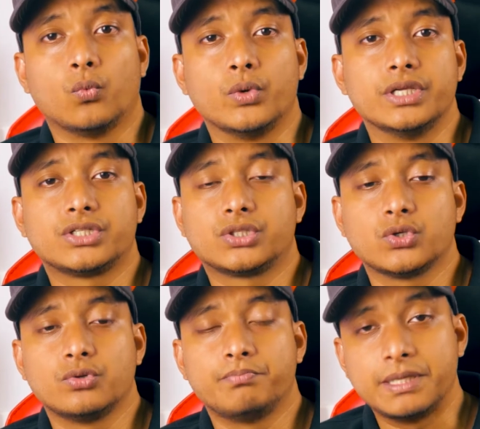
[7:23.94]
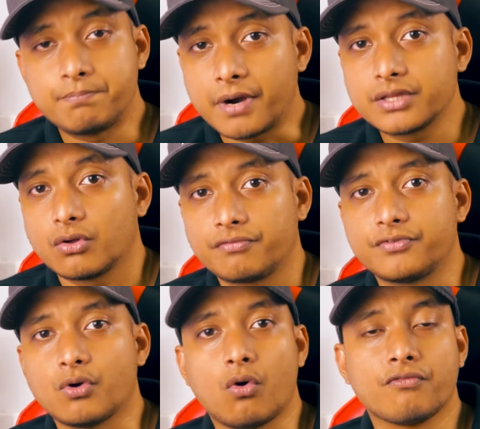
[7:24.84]
which should be part of
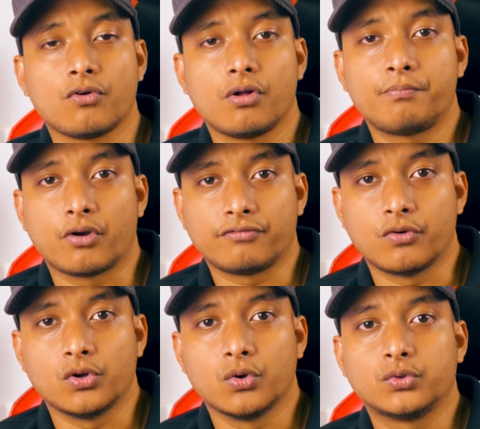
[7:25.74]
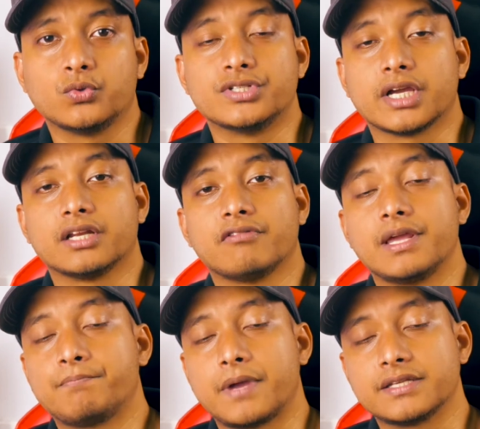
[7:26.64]
your overall portfolio to
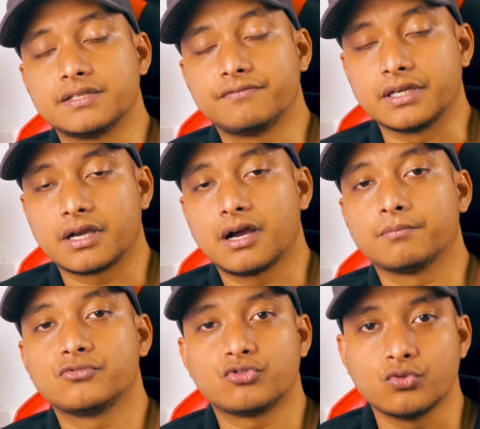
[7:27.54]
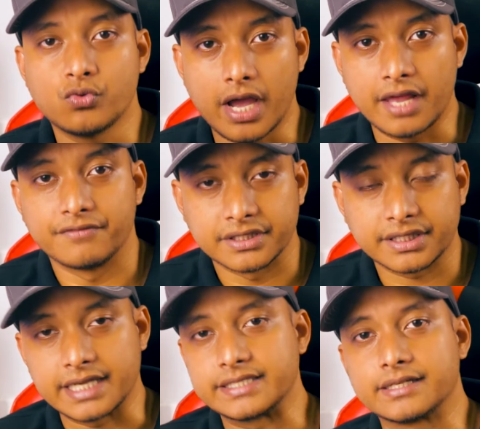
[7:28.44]
generate passive income through
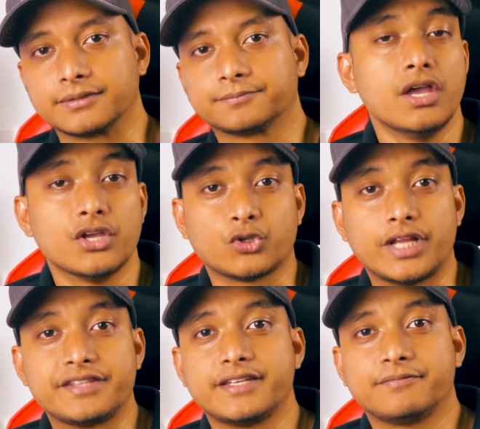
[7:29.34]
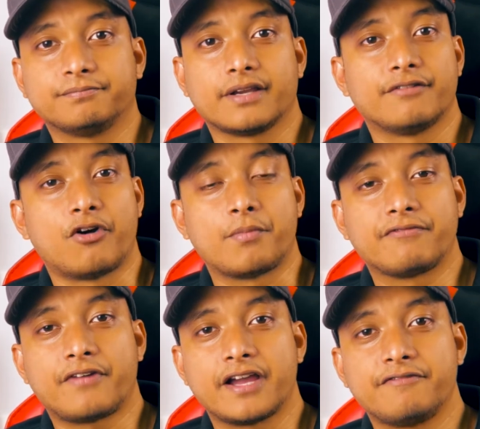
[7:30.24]
advertising. So that's it for my
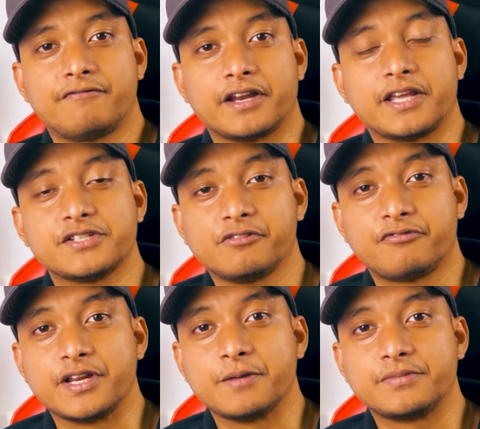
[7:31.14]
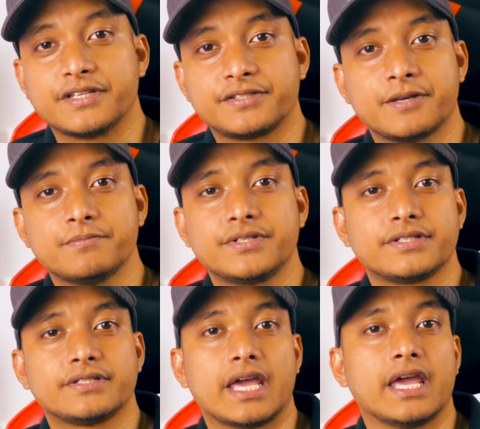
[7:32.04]
5 financial freedom
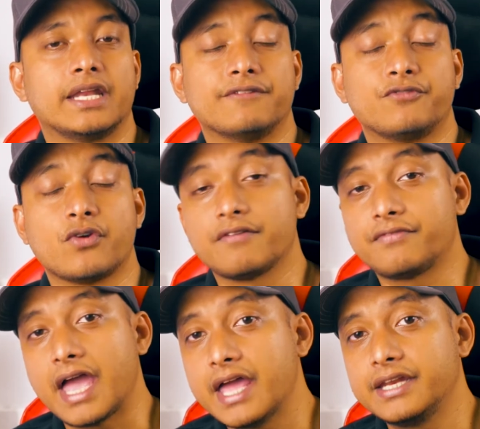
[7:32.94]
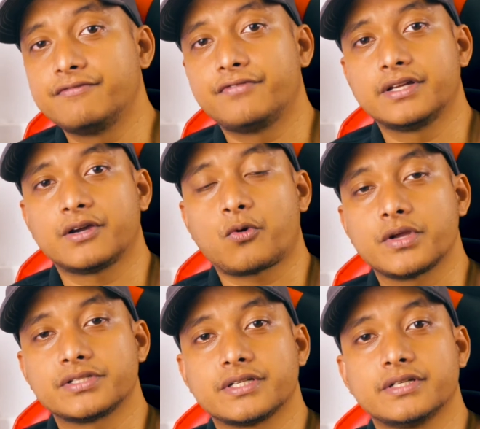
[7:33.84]
systems, and if you have any further
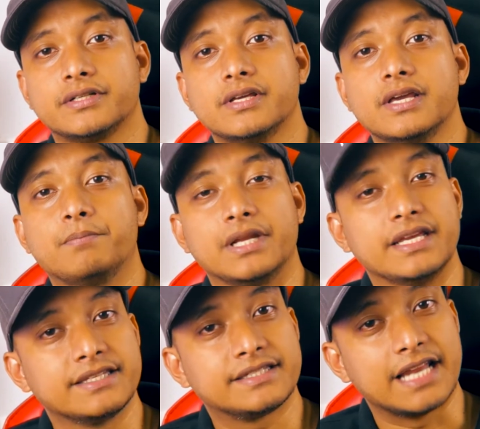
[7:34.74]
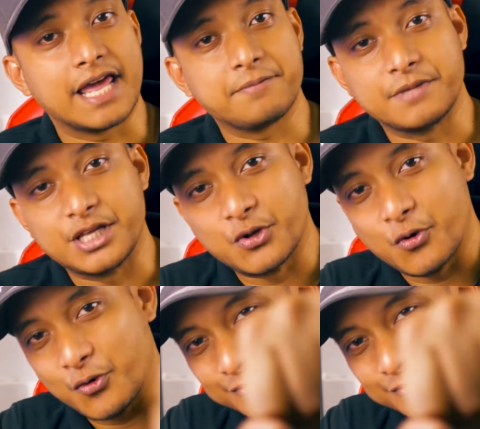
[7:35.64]
question, please let me know.